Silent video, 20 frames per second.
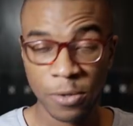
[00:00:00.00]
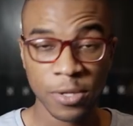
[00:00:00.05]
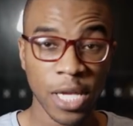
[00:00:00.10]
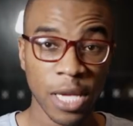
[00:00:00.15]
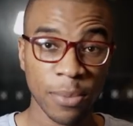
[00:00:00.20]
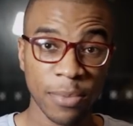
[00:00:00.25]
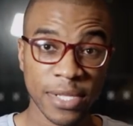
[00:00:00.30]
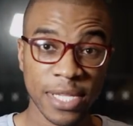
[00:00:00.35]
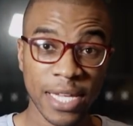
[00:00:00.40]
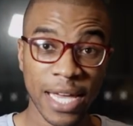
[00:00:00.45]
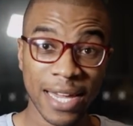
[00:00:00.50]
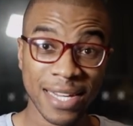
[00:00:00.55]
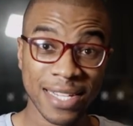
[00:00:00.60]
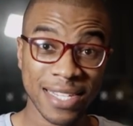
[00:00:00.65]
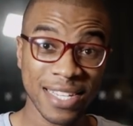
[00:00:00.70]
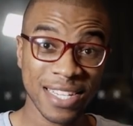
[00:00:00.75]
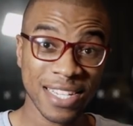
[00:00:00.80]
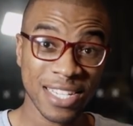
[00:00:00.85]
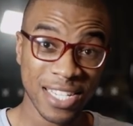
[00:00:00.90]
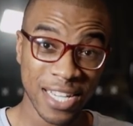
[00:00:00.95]
only able to
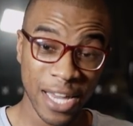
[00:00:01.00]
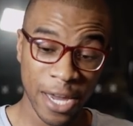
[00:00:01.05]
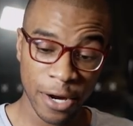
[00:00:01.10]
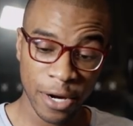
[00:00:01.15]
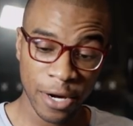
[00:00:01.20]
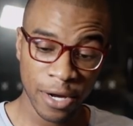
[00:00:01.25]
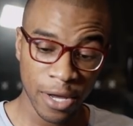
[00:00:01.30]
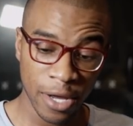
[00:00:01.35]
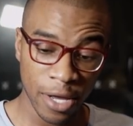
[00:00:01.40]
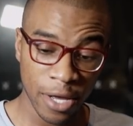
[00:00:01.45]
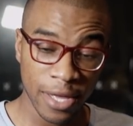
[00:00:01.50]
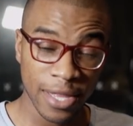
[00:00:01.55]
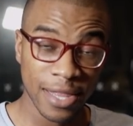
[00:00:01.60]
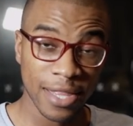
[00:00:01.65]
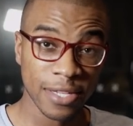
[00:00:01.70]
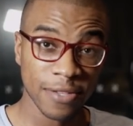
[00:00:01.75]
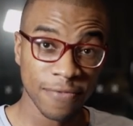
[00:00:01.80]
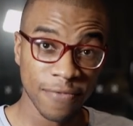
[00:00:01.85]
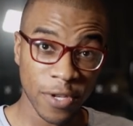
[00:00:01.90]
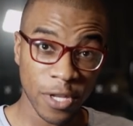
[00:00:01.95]
actually share
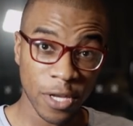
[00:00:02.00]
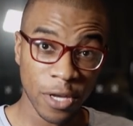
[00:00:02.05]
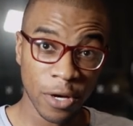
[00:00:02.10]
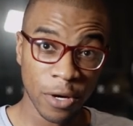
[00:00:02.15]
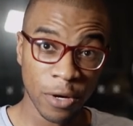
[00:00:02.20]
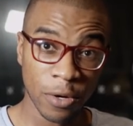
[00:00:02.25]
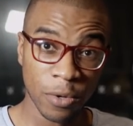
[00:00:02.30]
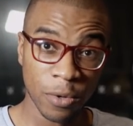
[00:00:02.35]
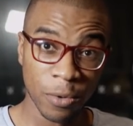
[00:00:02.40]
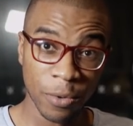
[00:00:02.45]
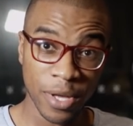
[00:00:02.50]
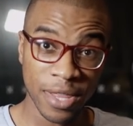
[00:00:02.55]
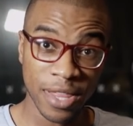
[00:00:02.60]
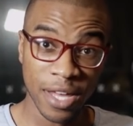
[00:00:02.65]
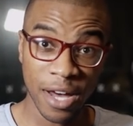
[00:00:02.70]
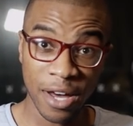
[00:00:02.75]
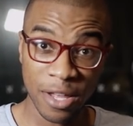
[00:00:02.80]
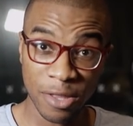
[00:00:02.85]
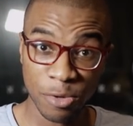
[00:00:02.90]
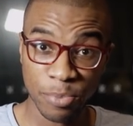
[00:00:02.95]
this video with
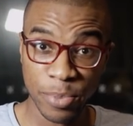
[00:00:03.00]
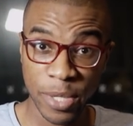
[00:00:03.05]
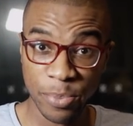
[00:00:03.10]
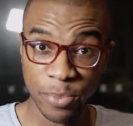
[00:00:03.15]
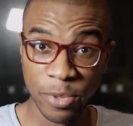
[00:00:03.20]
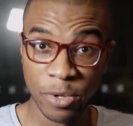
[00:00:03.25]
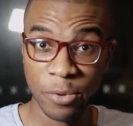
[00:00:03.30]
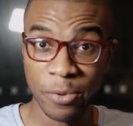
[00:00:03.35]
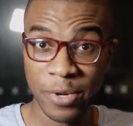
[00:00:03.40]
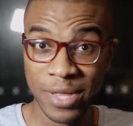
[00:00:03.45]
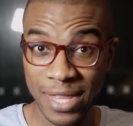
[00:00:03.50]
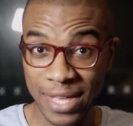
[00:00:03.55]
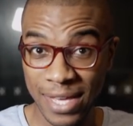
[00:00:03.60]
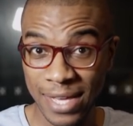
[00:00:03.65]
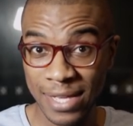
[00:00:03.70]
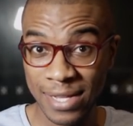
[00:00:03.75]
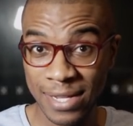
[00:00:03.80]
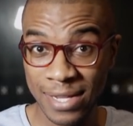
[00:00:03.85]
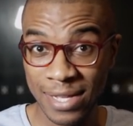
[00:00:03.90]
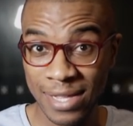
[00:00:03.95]
other people
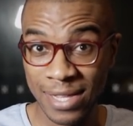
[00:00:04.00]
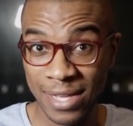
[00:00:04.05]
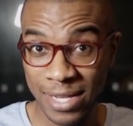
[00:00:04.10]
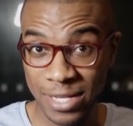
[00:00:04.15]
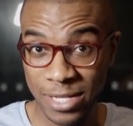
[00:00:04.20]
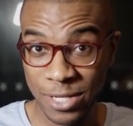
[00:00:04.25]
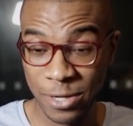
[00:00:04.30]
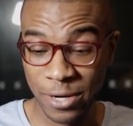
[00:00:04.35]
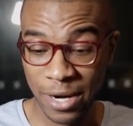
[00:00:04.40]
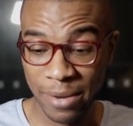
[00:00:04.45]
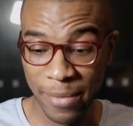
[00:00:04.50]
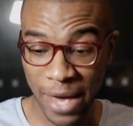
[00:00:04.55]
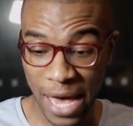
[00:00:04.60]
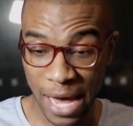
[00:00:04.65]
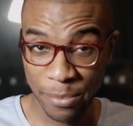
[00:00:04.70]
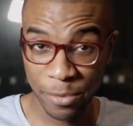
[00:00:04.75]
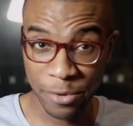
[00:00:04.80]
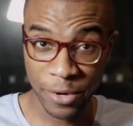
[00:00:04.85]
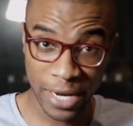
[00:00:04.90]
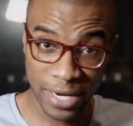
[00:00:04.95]
within the Instagram
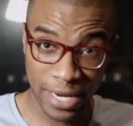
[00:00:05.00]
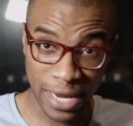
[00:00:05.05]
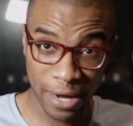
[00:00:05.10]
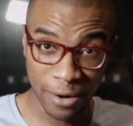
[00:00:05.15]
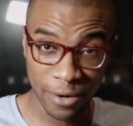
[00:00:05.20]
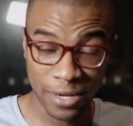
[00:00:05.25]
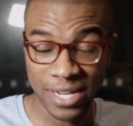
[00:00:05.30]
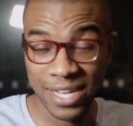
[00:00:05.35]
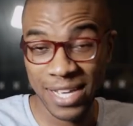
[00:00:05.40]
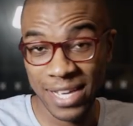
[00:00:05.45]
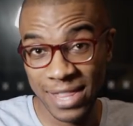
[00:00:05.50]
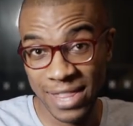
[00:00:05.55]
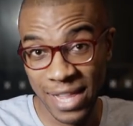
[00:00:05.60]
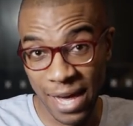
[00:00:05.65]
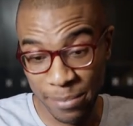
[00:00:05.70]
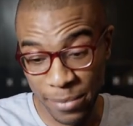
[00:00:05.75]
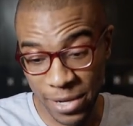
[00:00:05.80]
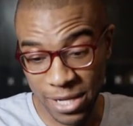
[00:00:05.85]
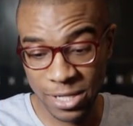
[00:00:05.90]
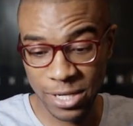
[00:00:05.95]
app right now. And again,
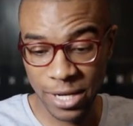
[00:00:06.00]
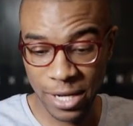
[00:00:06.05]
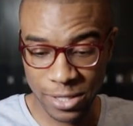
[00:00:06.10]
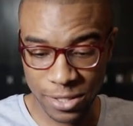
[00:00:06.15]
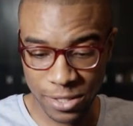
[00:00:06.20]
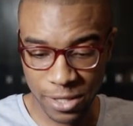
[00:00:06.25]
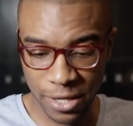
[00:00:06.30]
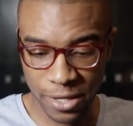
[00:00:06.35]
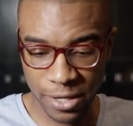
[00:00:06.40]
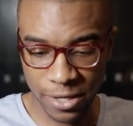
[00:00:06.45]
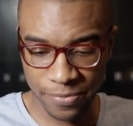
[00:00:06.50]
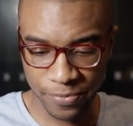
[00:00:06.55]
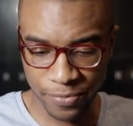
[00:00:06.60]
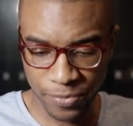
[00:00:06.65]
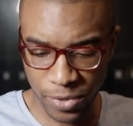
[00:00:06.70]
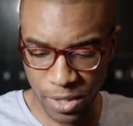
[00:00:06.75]
that may change later.